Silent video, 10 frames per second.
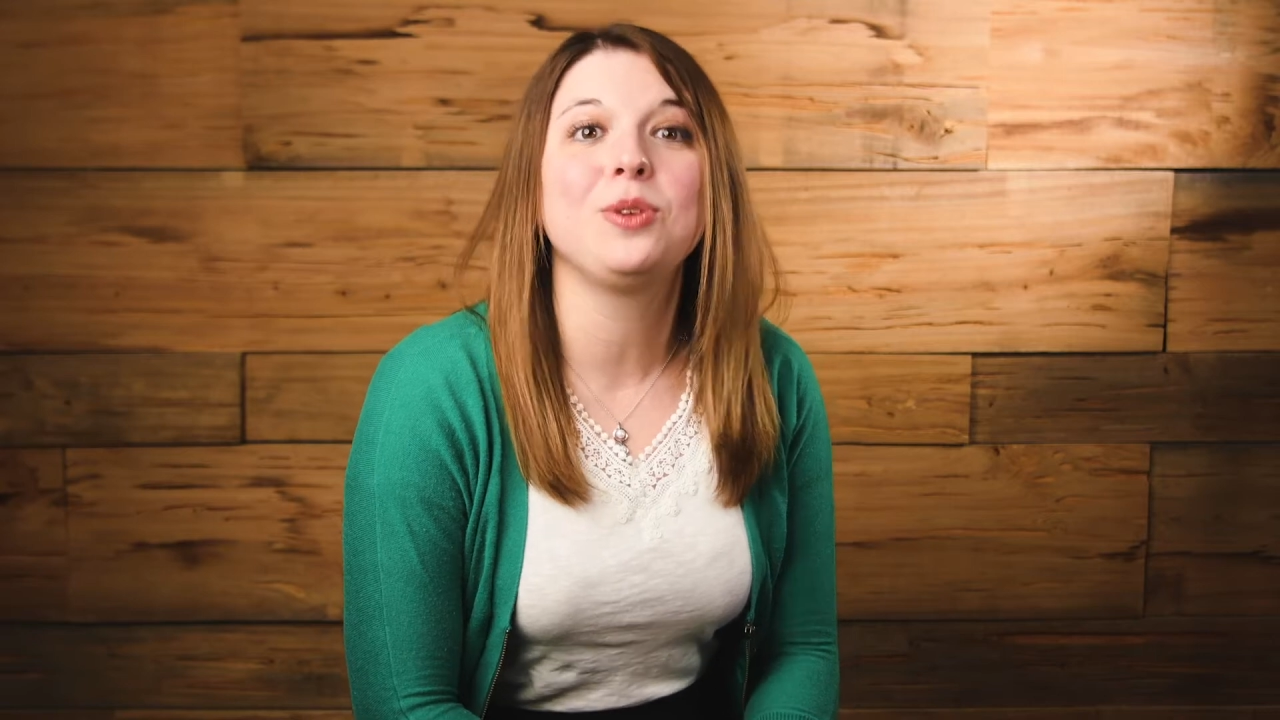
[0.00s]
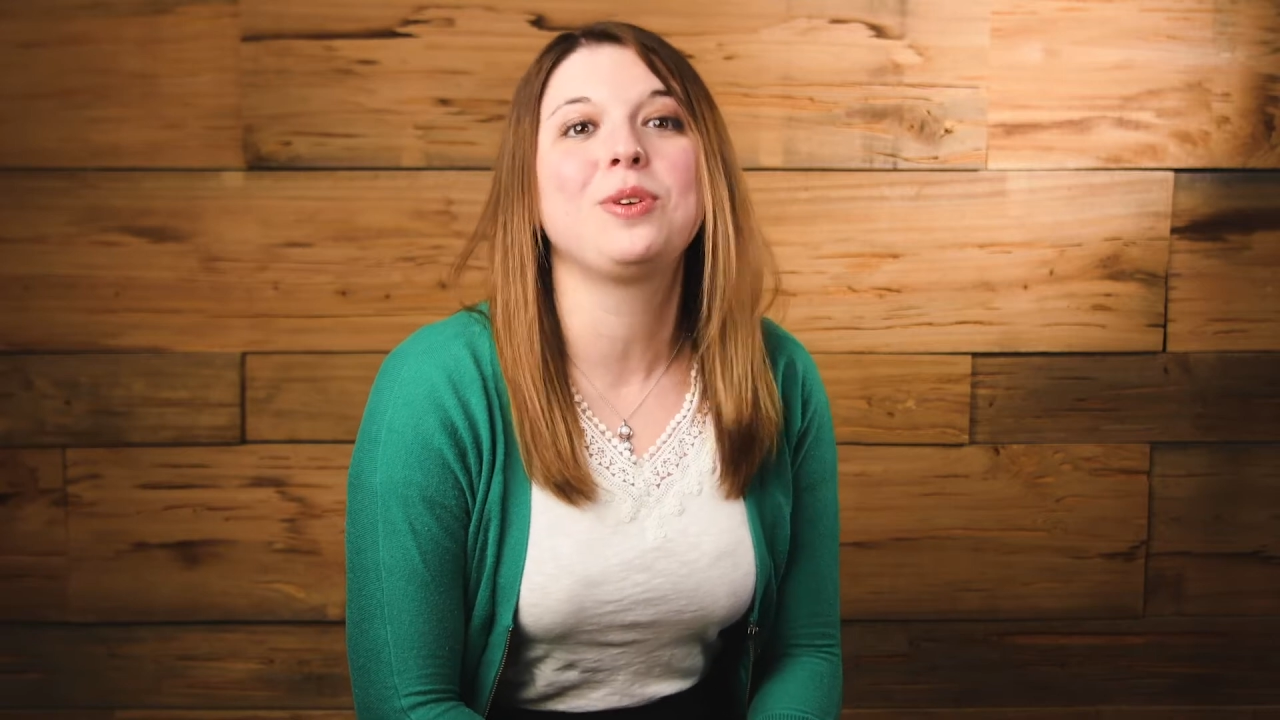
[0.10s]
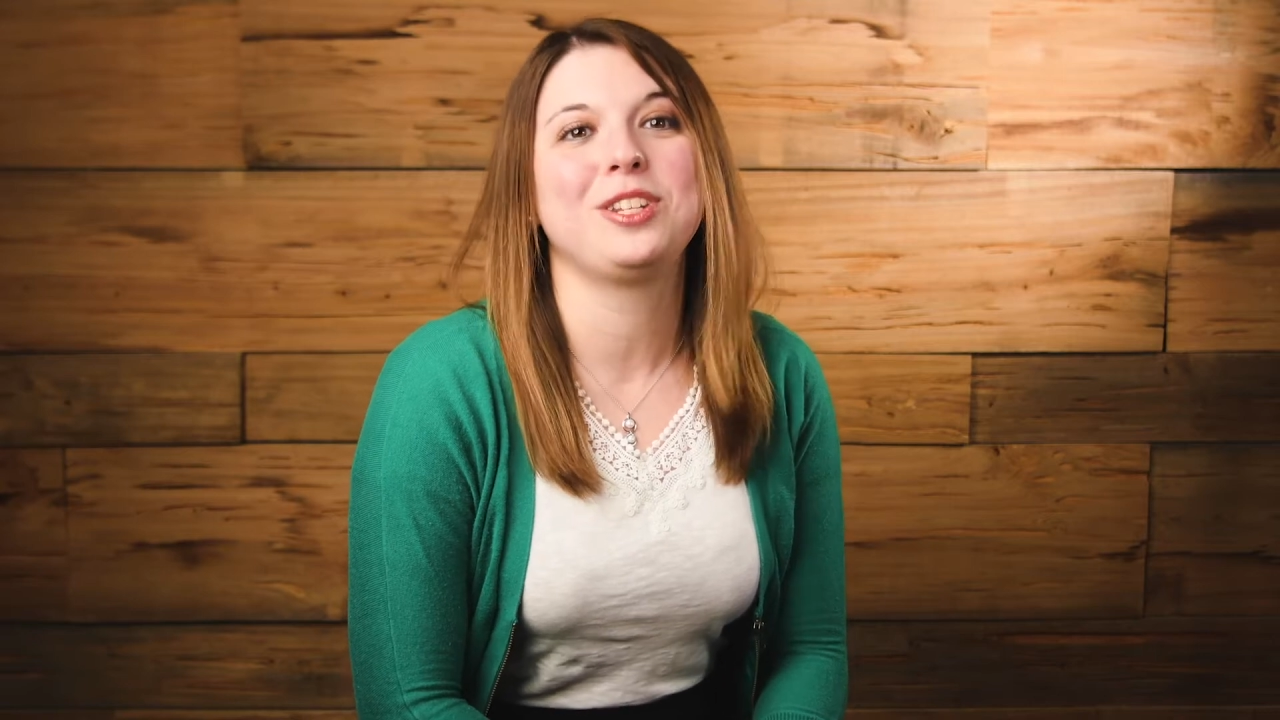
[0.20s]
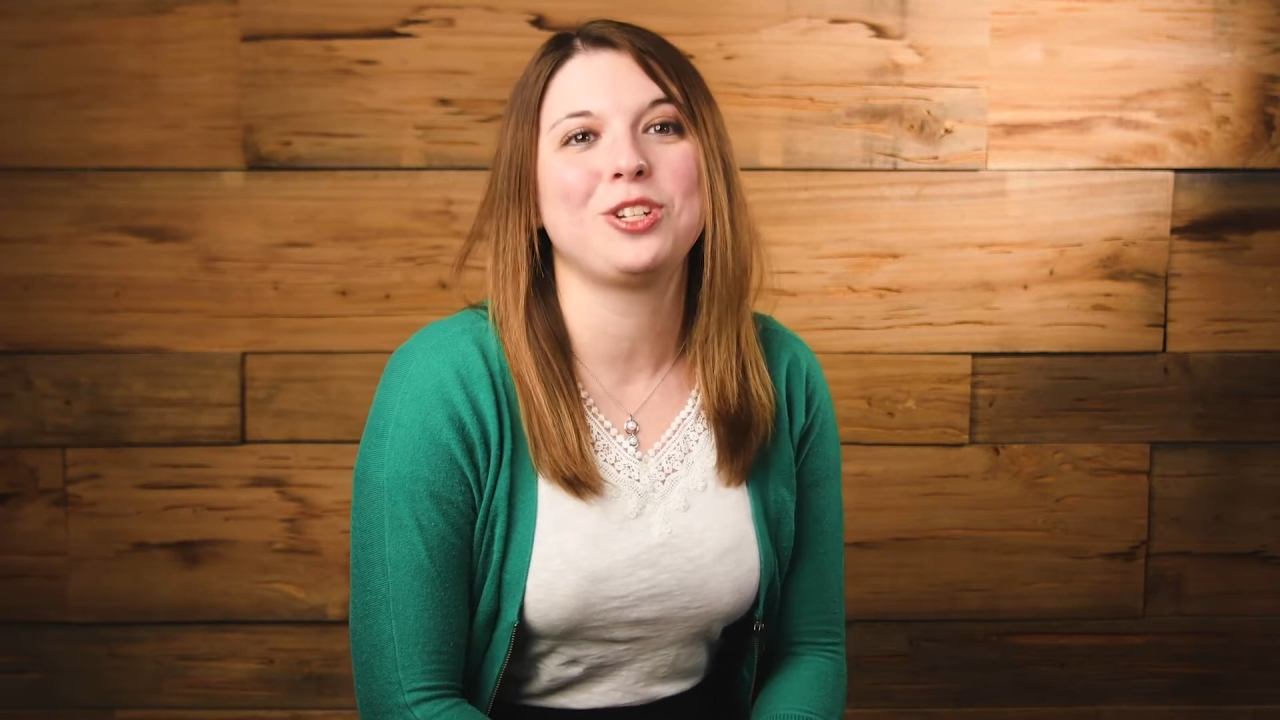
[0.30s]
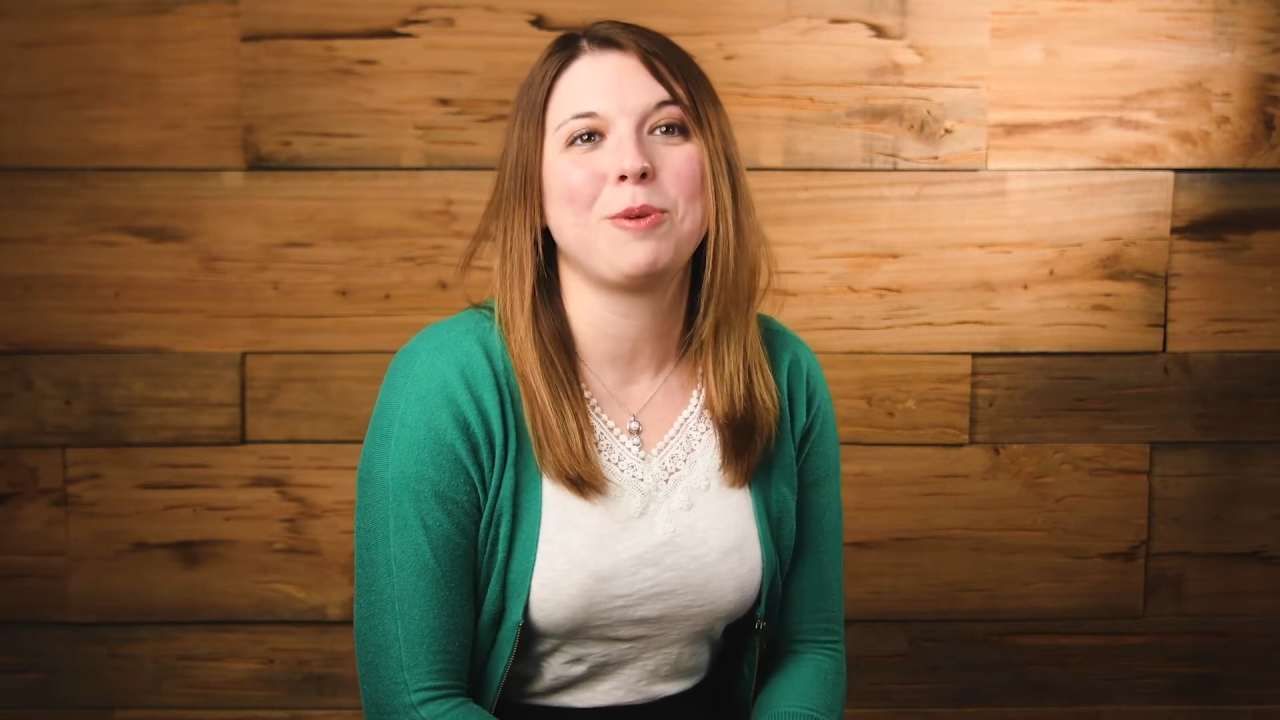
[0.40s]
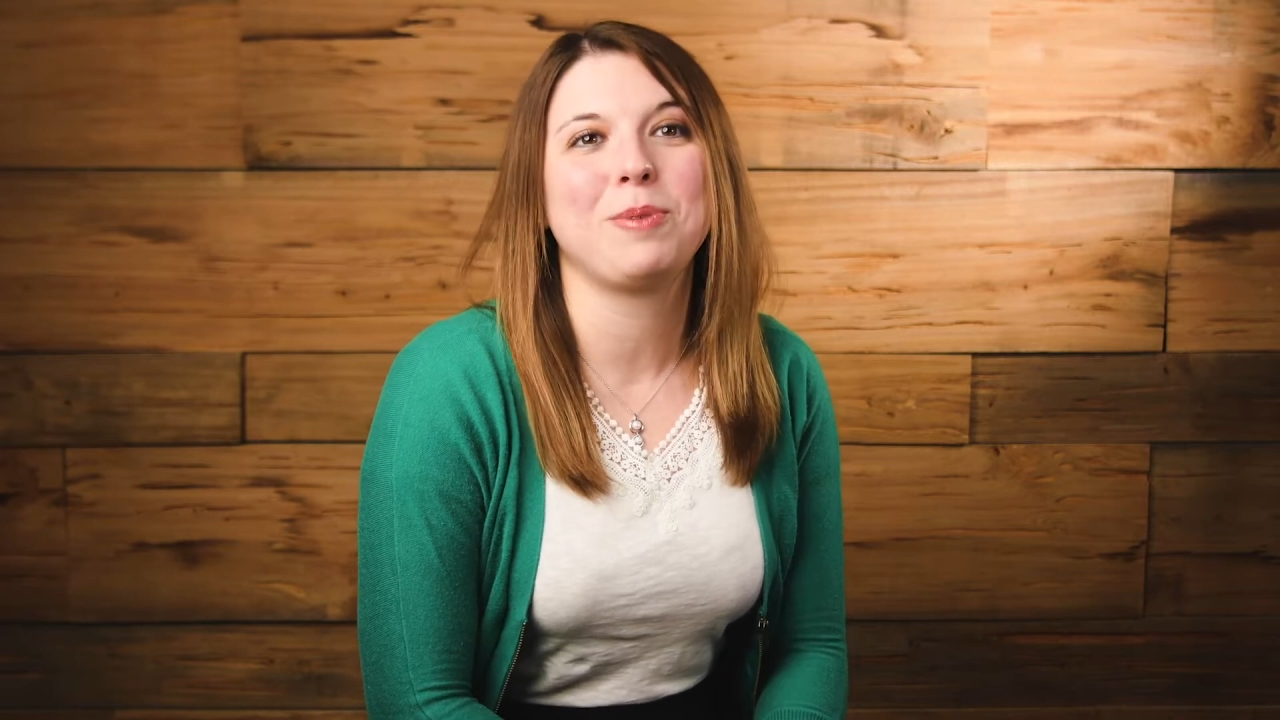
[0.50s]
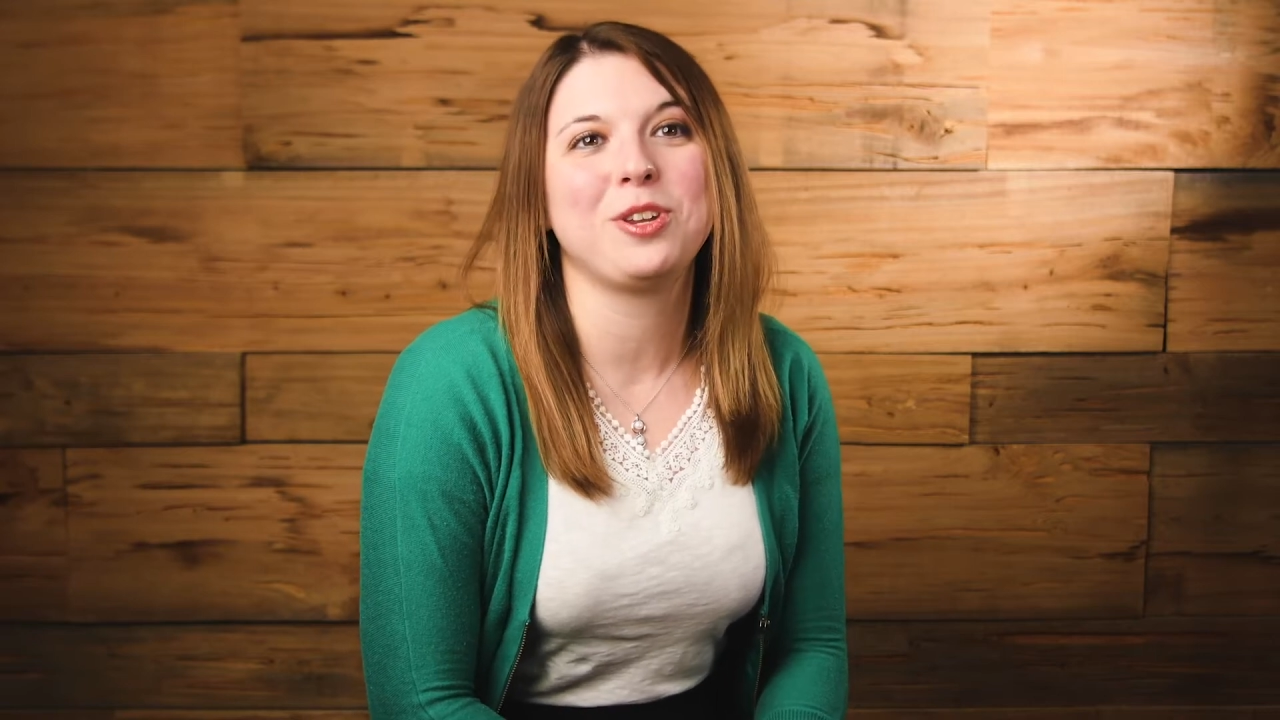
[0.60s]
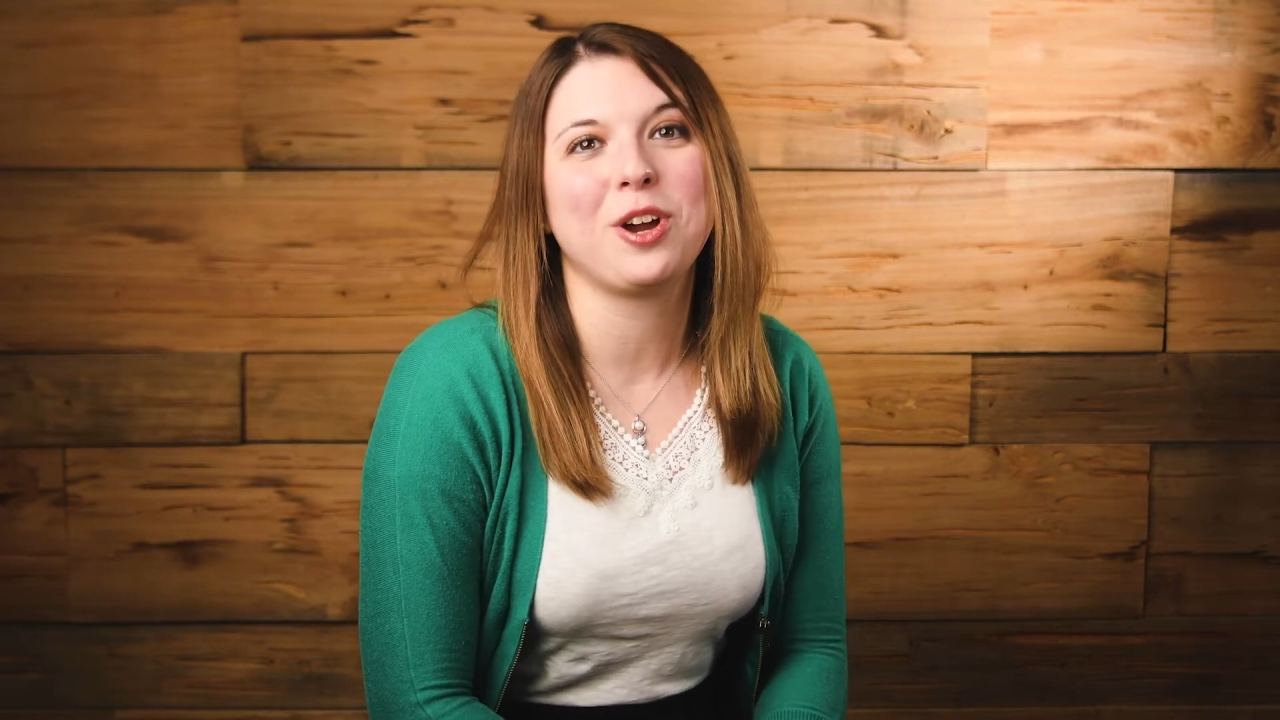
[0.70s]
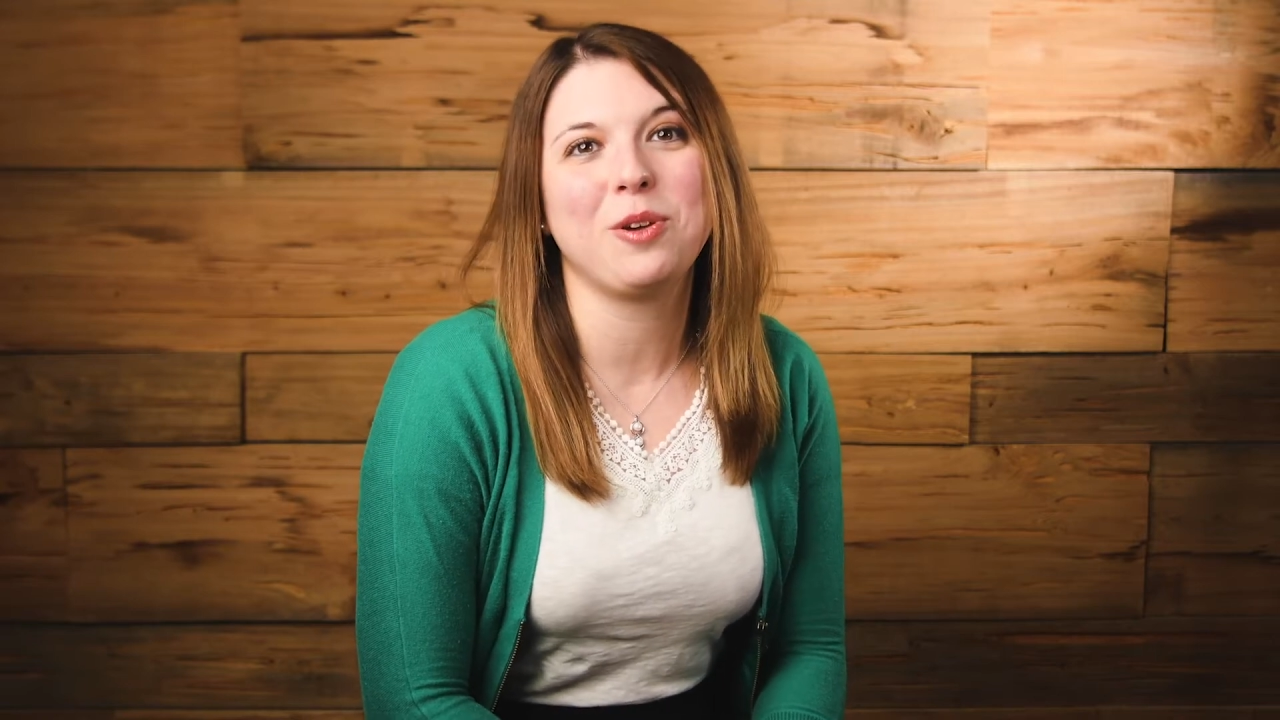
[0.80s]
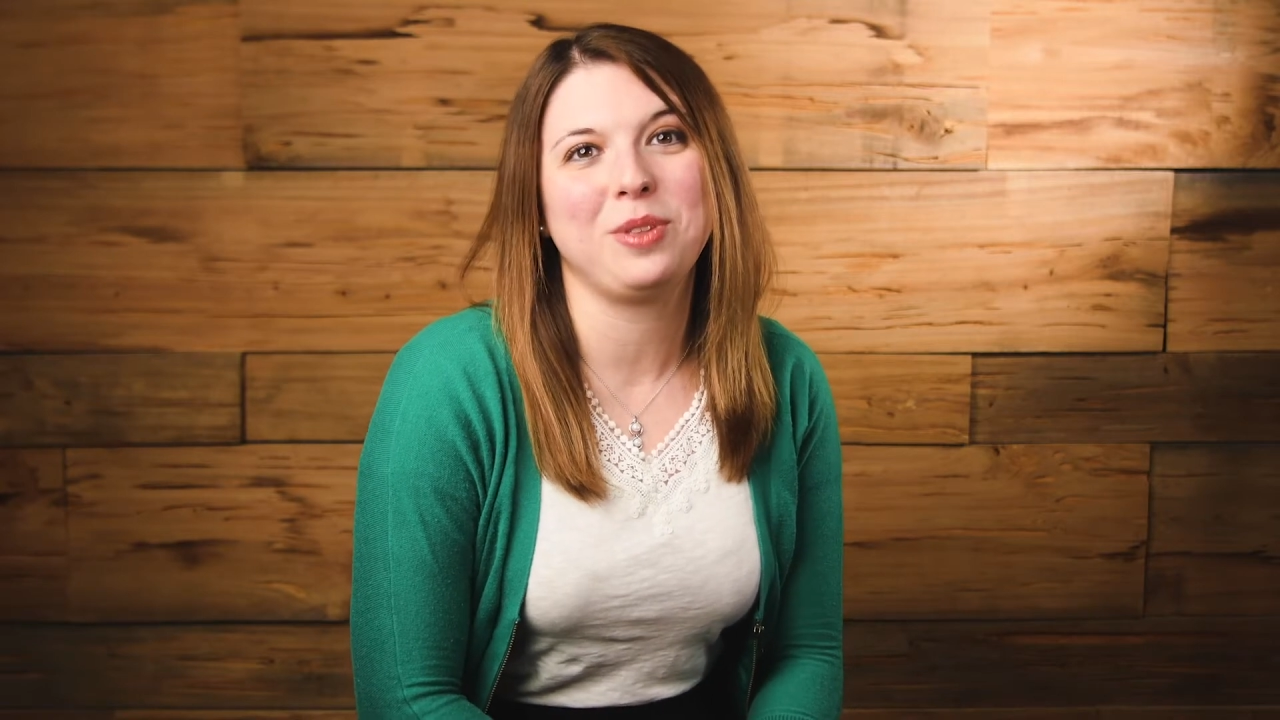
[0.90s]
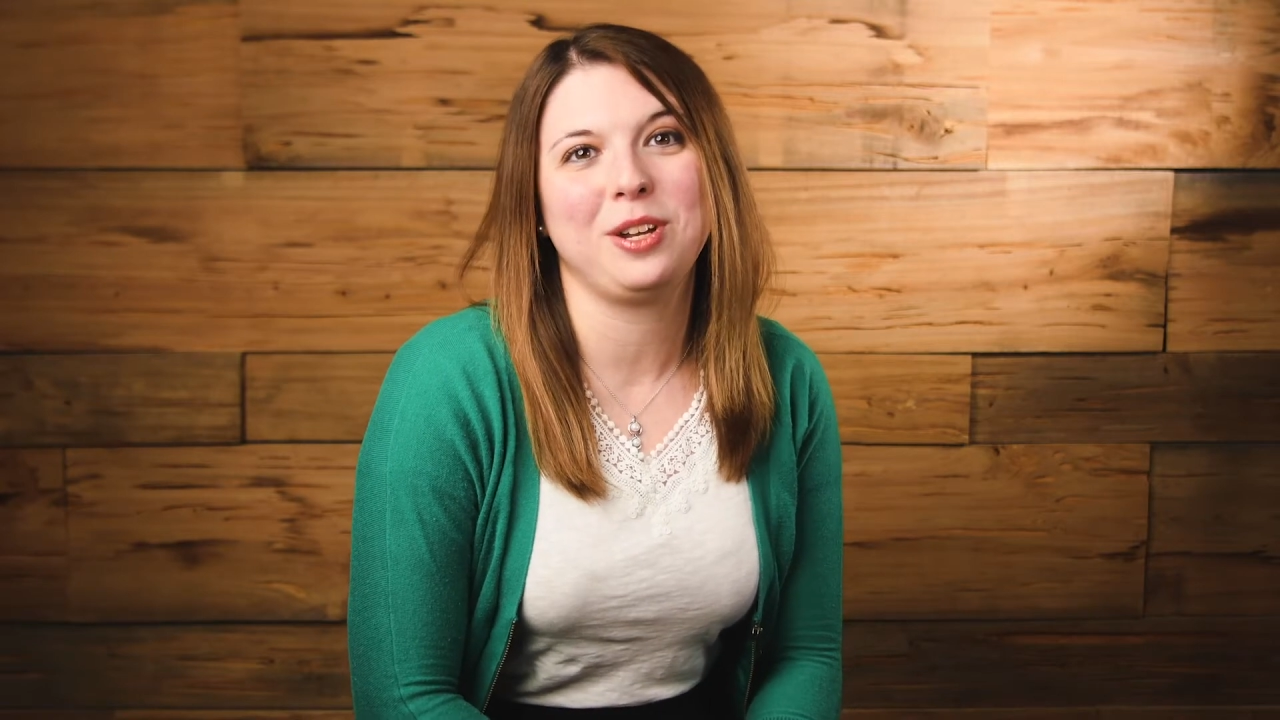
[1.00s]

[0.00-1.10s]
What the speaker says: you can sharpen your own